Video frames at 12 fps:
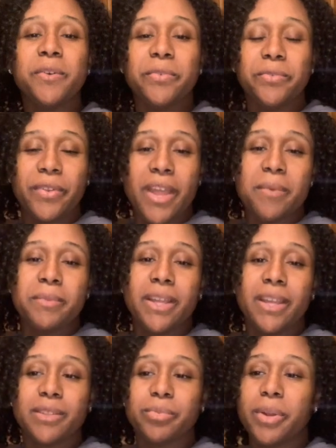Family
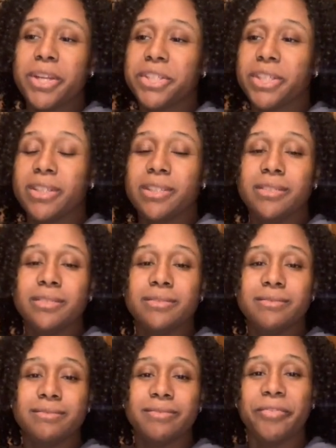Expression
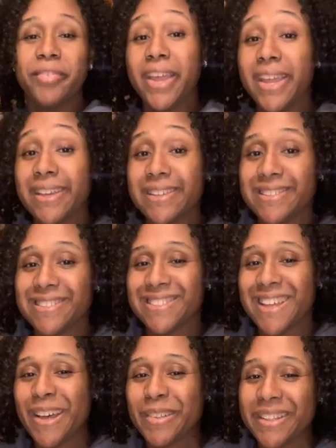fans
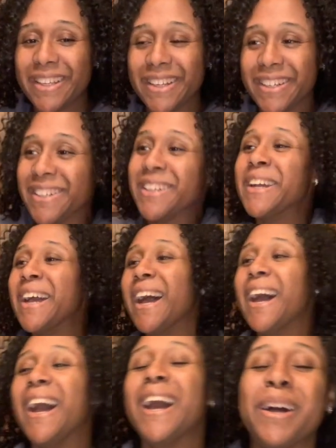out there.
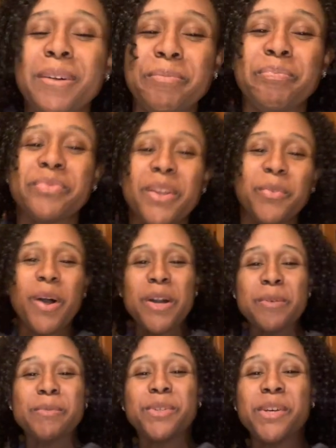
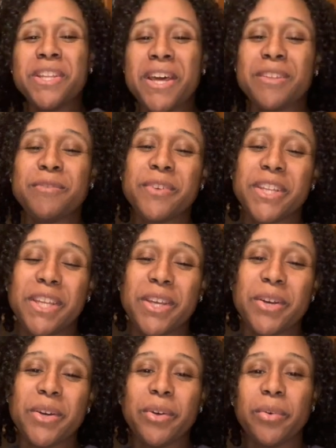Welcome to another
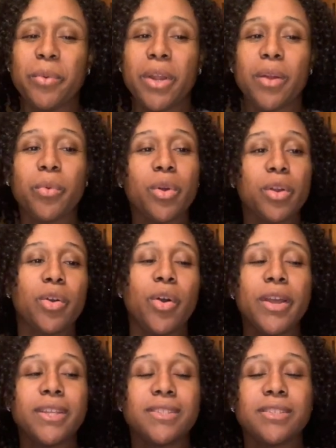video where we're
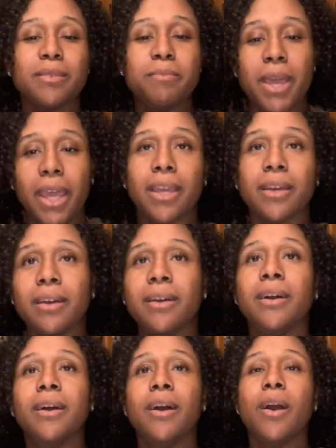going to make
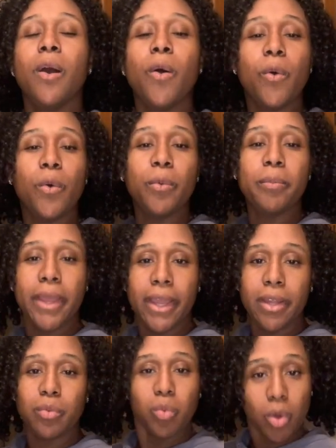
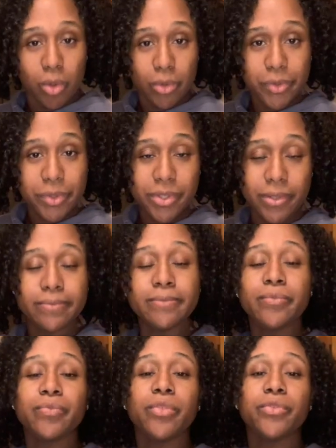homemade rolls
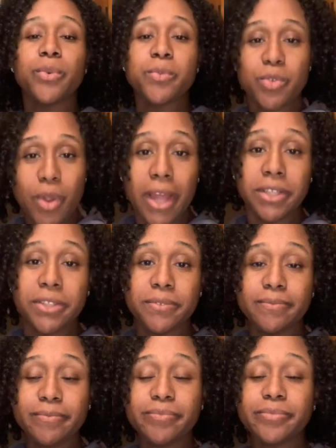from scratch.
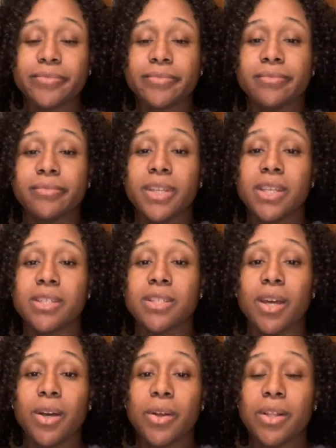
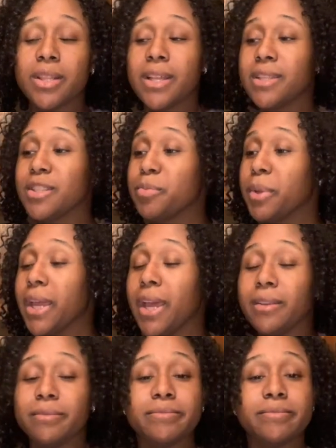So let's begin.